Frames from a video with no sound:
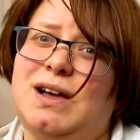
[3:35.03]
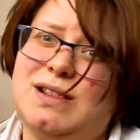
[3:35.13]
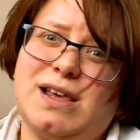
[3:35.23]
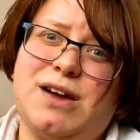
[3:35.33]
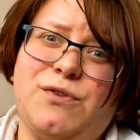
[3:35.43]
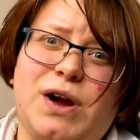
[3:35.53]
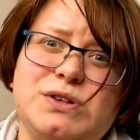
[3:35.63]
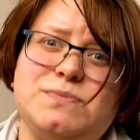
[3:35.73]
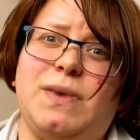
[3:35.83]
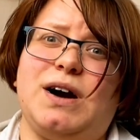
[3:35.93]
like
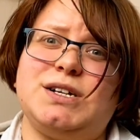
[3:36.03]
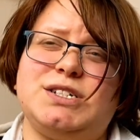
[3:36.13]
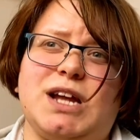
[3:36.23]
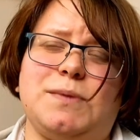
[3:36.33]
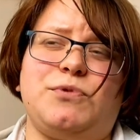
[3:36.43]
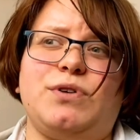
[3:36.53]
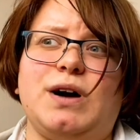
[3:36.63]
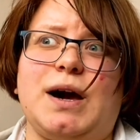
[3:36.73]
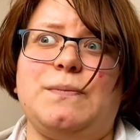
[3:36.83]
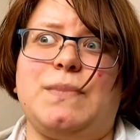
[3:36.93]
around March and April,
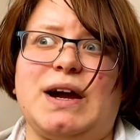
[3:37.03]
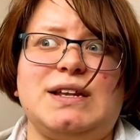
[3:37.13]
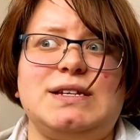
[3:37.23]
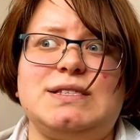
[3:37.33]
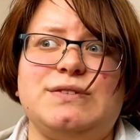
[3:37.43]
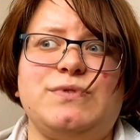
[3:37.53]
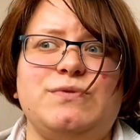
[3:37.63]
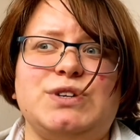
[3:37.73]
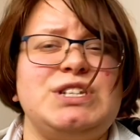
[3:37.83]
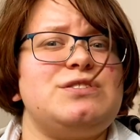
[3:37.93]
I might need something
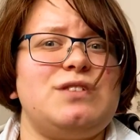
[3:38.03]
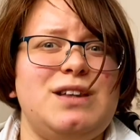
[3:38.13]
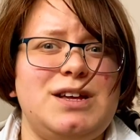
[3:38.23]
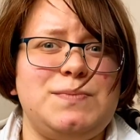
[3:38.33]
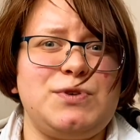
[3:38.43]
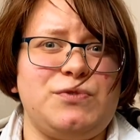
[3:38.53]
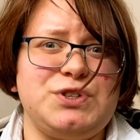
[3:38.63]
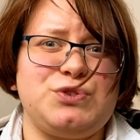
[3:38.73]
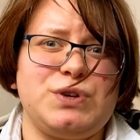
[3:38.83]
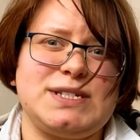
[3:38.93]
which is a little bit on the
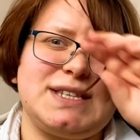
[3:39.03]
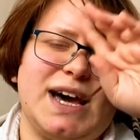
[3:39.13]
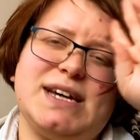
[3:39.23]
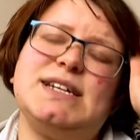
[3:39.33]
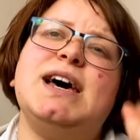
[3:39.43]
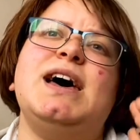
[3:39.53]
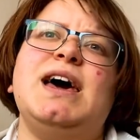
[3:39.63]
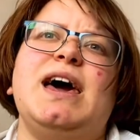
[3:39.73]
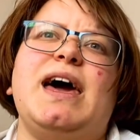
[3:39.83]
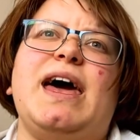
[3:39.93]
shorter side.
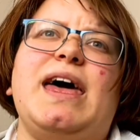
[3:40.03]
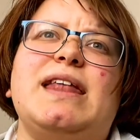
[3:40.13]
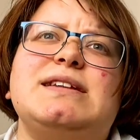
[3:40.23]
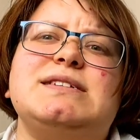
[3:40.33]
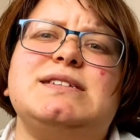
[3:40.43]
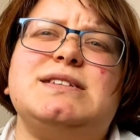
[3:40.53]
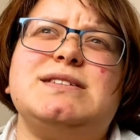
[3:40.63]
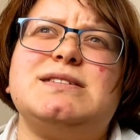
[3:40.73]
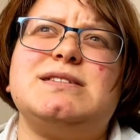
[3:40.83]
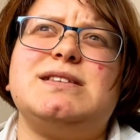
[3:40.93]
And
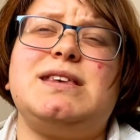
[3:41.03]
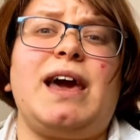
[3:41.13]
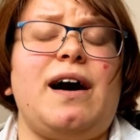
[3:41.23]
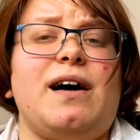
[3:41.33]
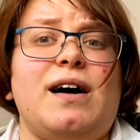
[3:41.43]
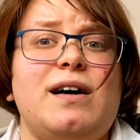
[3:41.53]
yeah,